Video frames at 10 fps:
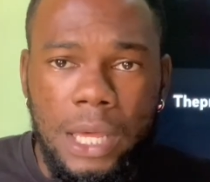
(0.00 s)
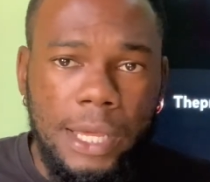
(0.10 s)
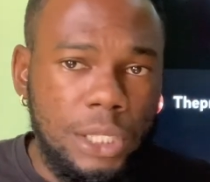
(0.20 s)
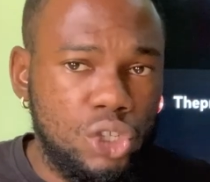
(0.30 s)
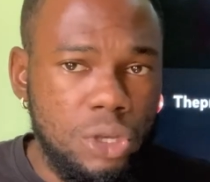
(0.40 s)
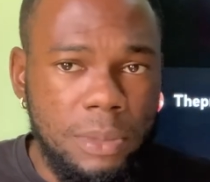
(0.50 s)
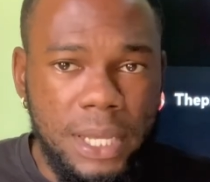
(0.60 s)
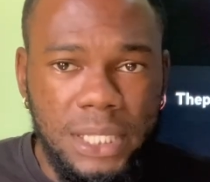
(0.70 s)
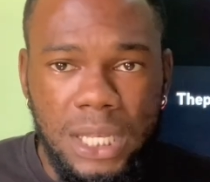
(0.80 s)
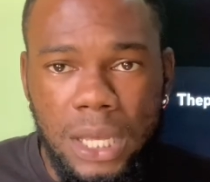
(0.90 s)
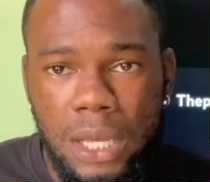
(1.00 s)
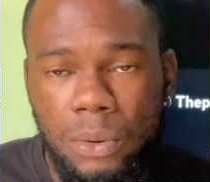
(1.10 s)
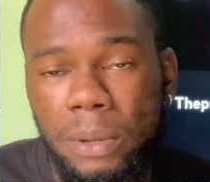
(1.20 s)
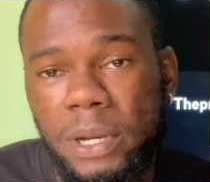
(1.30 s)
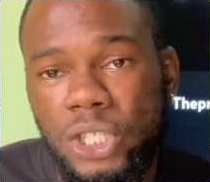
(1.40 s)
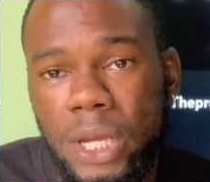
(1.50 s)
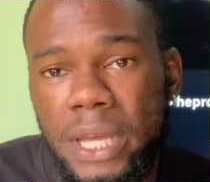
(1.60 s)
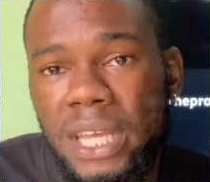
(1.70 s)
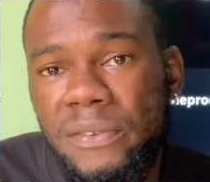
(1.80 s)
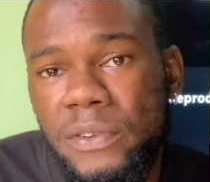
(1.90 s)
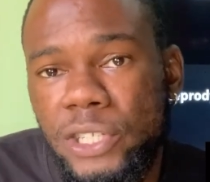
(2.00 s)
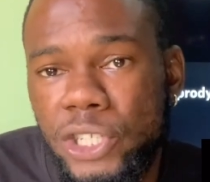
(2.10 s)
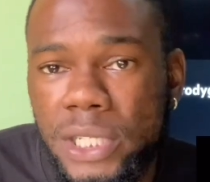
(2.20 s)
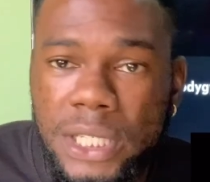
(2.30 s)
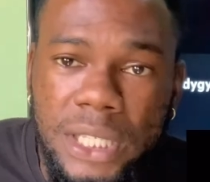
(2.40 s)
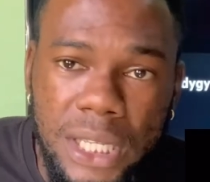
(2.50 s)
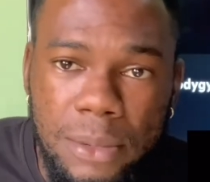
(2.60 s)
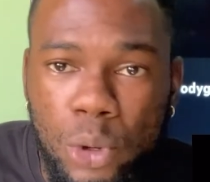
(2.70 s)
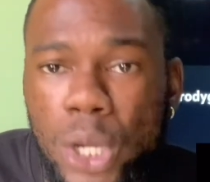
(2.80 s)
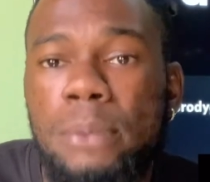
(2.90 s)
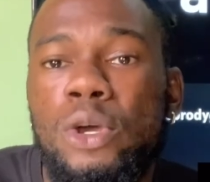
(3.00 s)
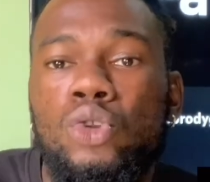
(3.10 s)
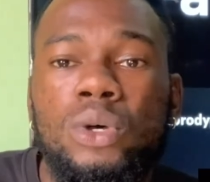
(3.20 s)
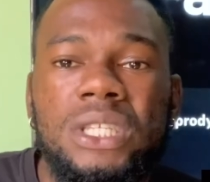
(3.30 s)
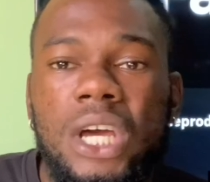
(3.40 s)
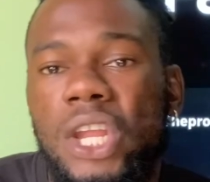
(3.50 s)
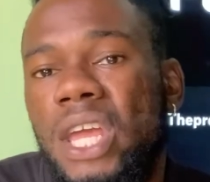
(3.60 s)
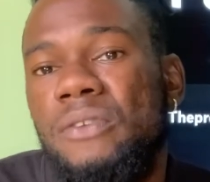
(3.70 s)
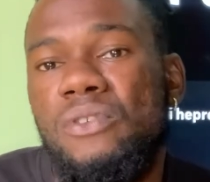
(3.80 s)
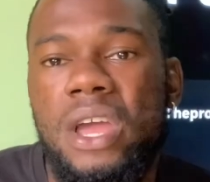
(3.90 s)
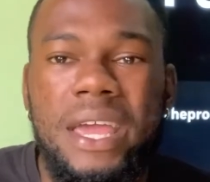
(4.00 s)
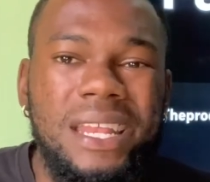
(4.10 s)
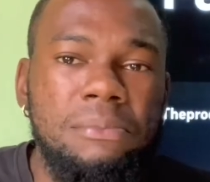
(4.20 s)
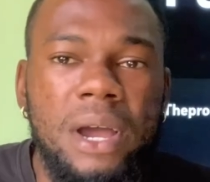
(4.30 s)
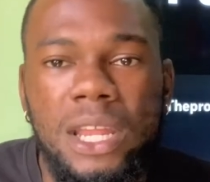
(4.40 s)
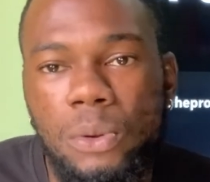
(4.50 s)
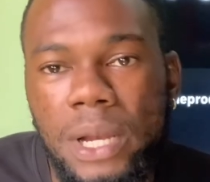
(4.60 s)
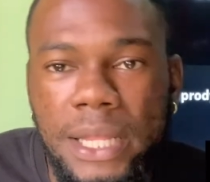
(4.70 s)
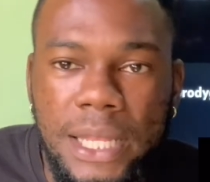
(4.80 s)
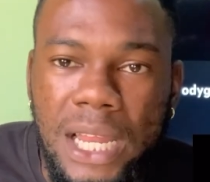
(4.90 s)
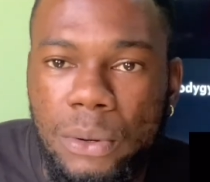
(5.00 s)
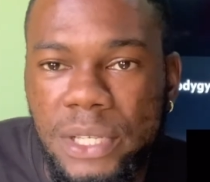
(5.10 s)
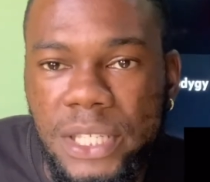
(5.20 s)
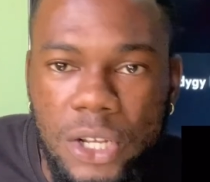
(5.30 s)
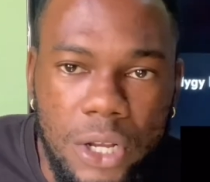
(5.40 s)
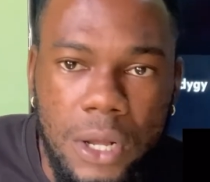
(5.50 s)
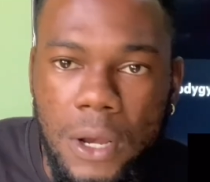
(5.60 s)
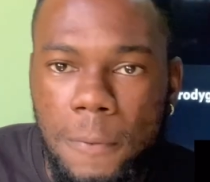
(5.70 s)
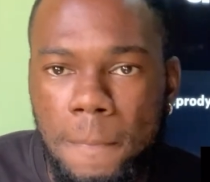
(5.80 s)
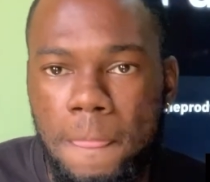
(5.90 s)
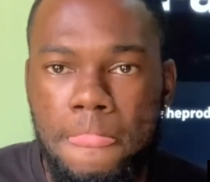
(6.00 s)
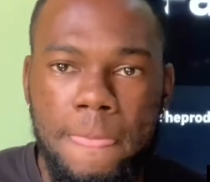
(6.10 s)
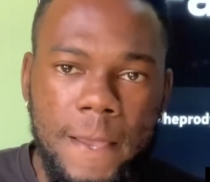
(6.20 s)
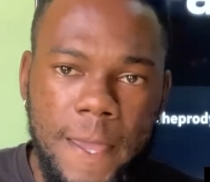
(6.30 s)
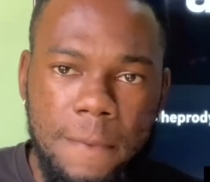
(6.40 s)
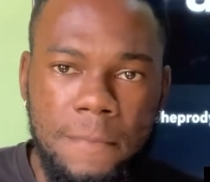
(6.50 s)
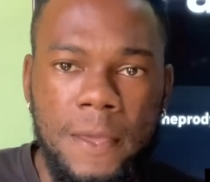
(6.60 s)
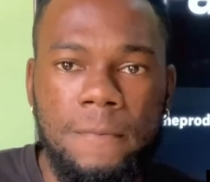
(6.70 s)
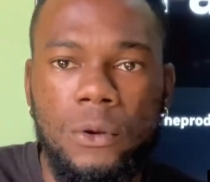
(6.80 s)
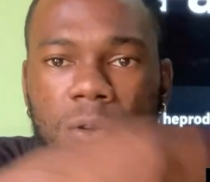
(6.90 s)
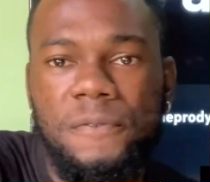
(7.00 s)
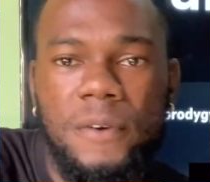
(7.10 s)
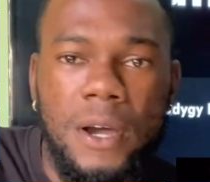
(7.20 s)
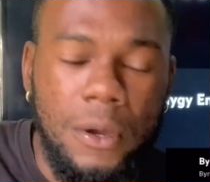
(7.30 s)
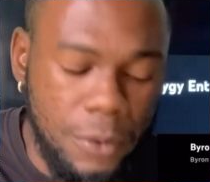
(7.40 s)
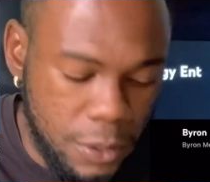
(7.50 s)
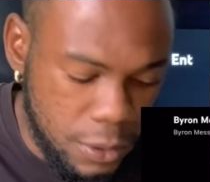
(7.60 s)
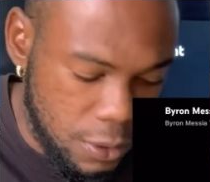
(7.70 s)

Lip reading: You see me, I say, when I'm trying to infiltrate the thing. But them, they know, so never anybody will let in our circle. You get me? On the forward.